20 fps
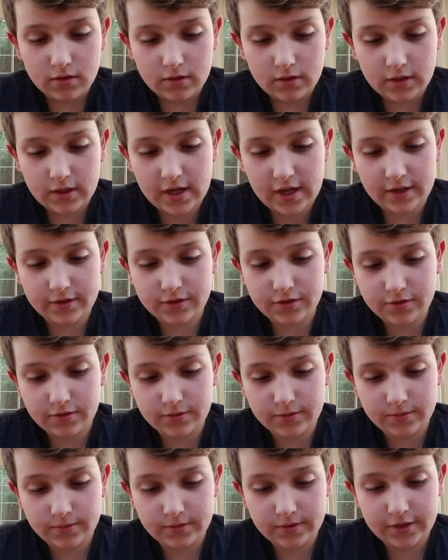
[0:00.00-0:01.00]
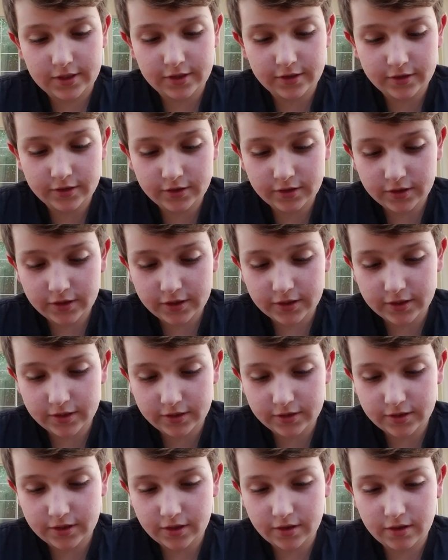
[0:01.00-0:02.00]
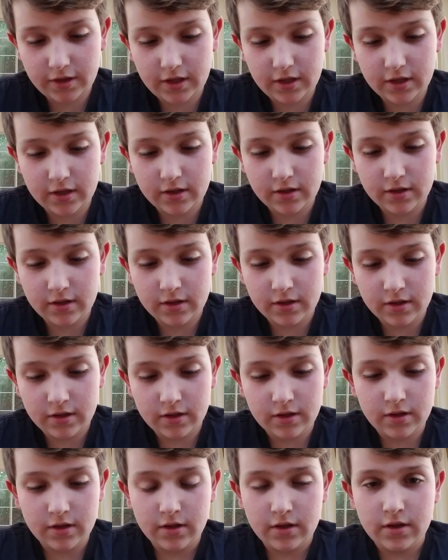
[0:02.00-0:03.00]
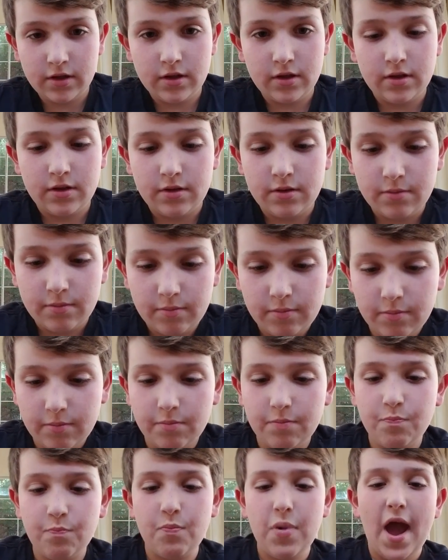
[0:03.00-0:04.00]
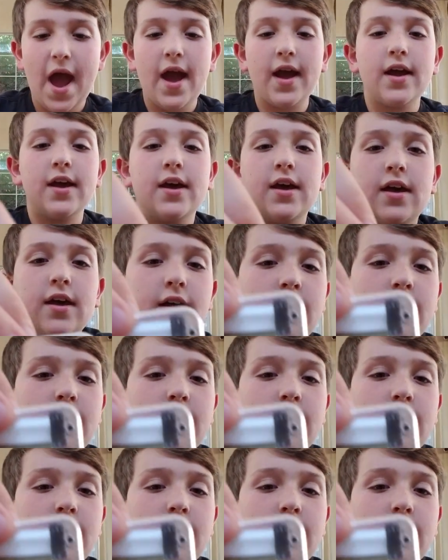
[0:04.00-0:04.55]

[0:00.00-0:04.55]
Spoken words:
Yeah, so here is the back.